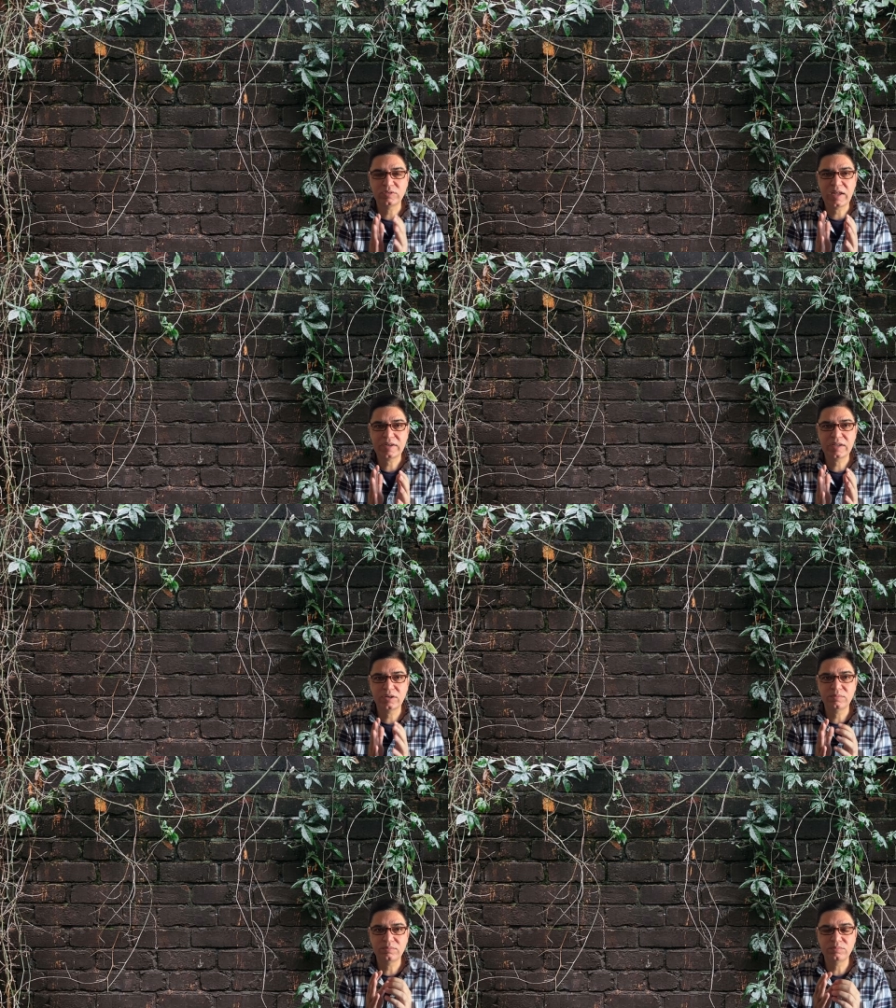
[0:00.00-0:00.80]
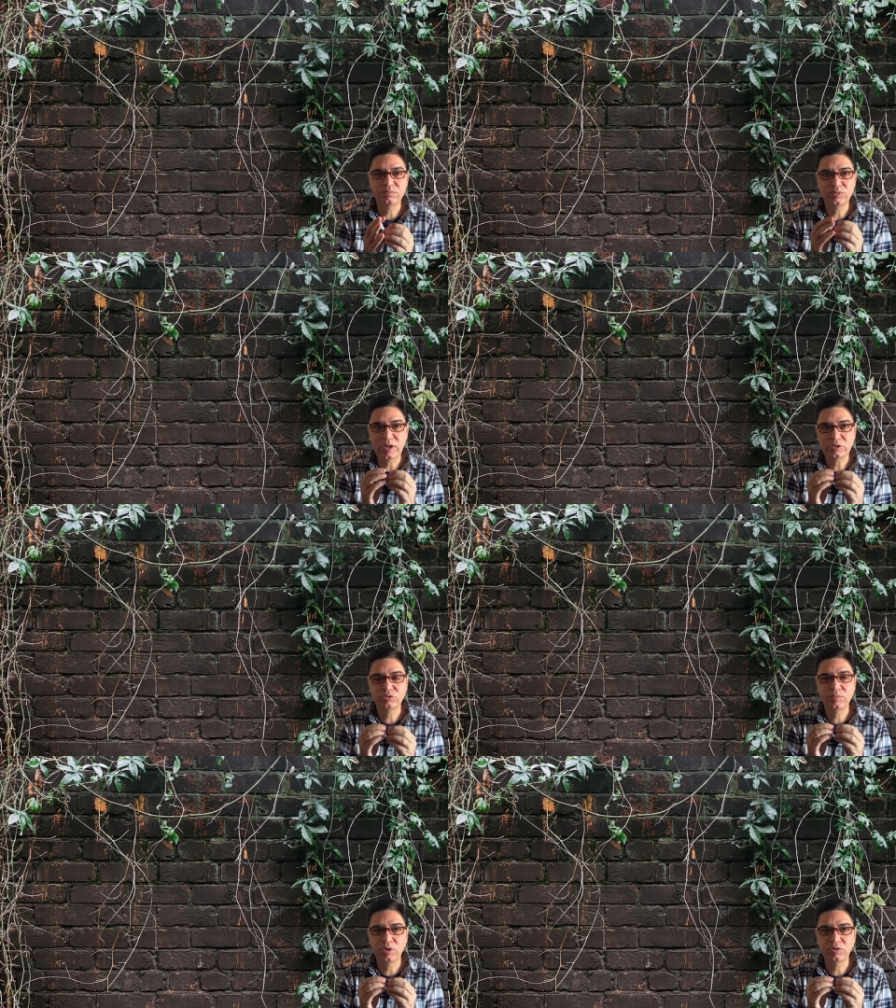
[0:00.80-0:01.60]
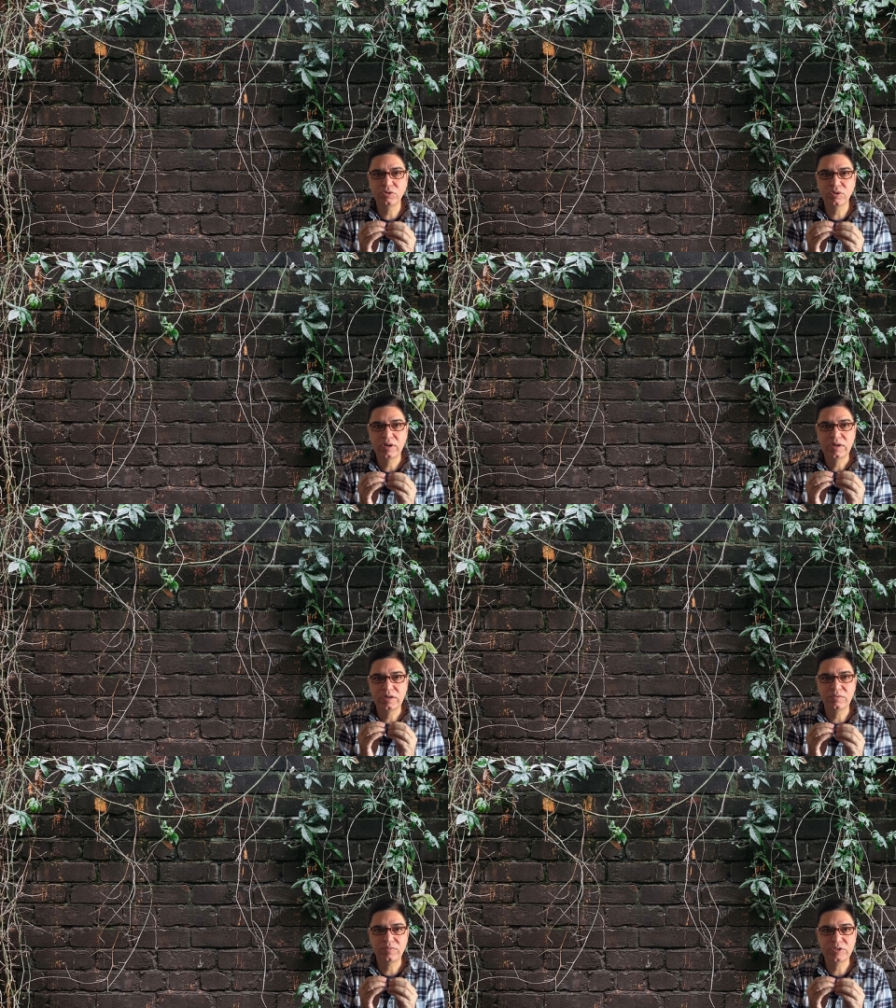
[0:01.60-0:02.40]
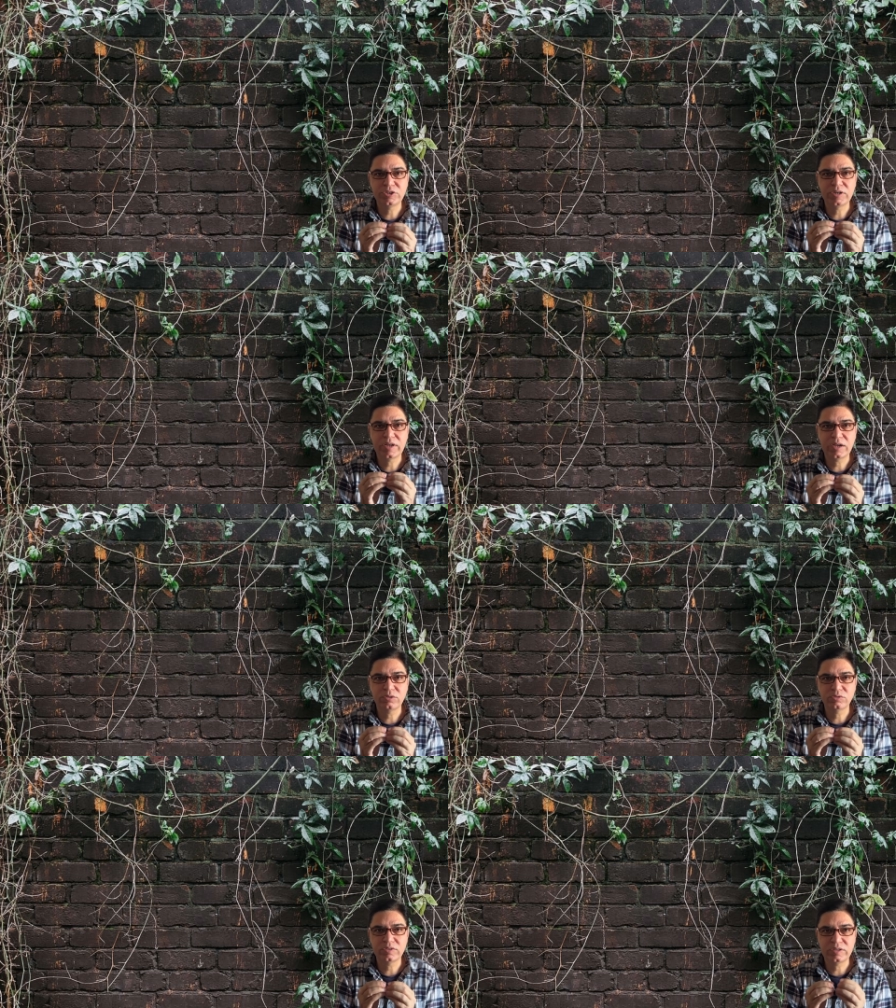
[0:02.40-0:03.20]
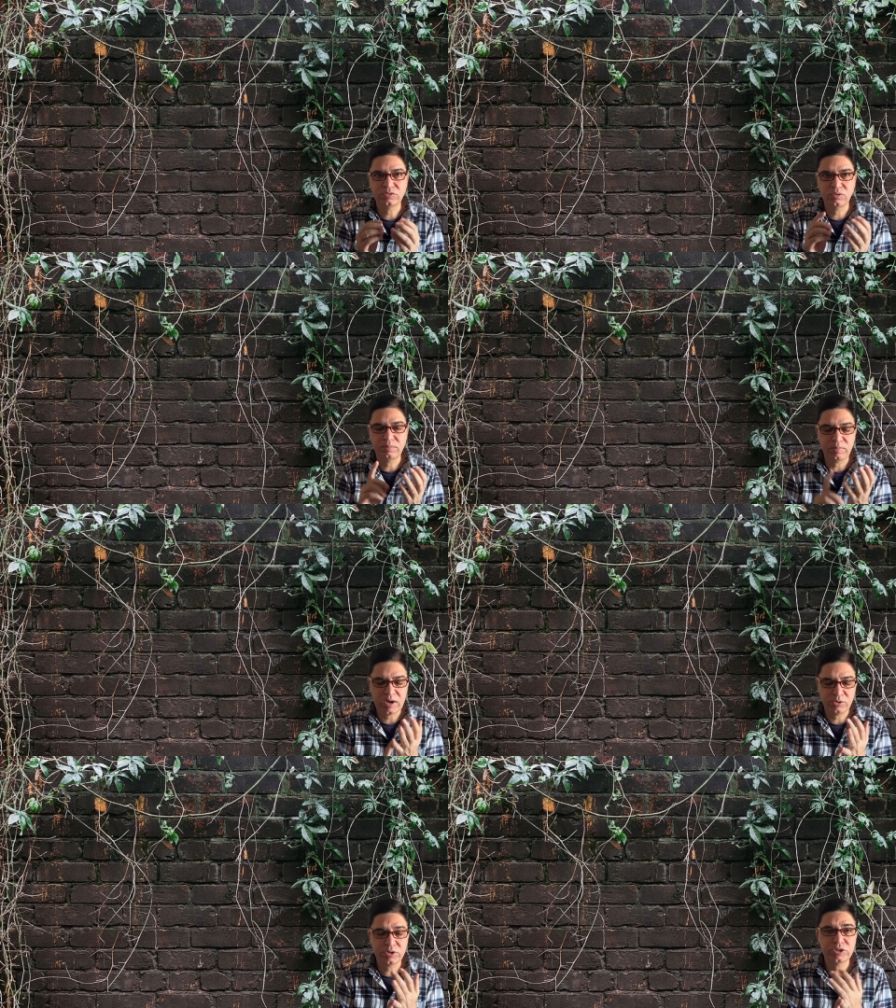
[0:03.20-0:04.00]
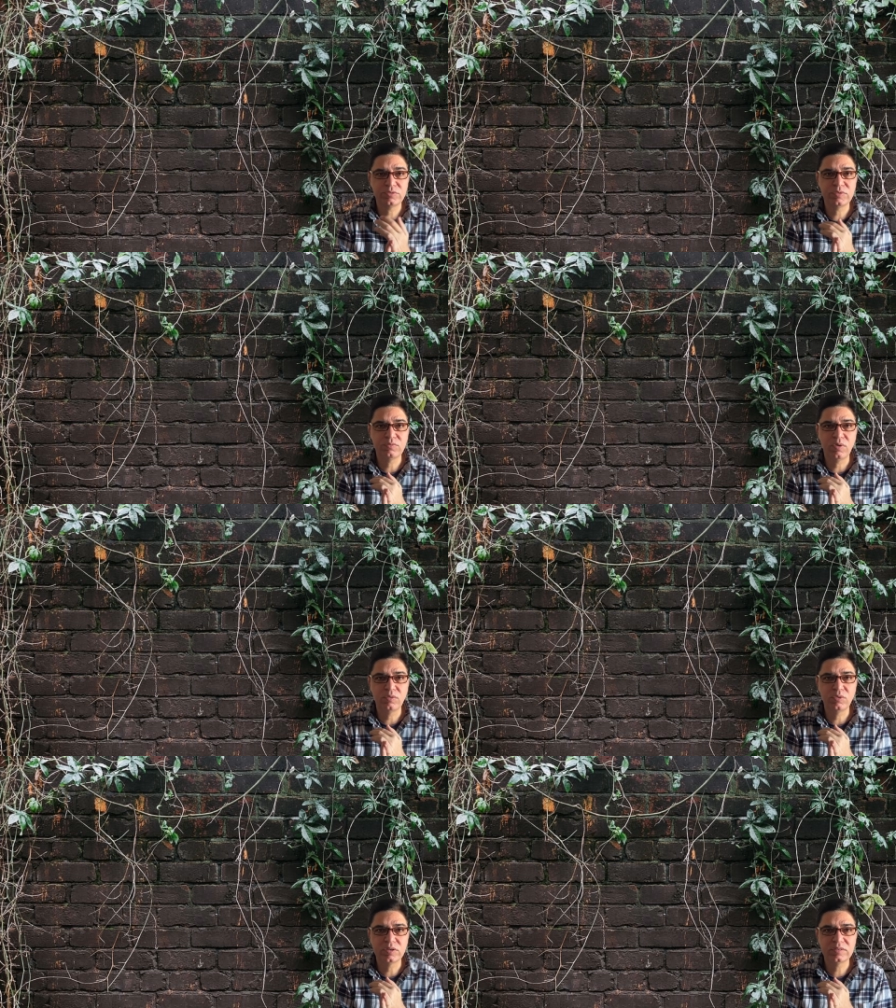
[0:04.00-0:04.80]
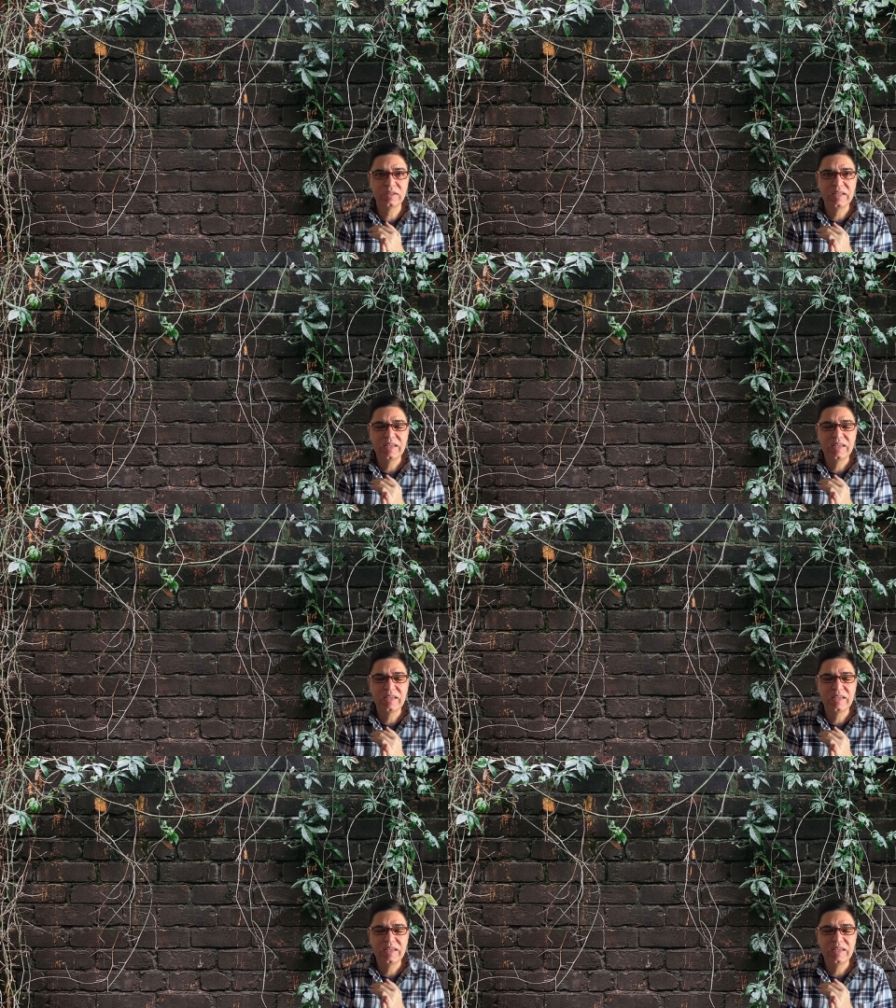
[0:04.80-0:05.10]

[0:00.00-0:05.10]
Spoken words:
that should be on your differential diagnosis list. So malrotation with volvulus.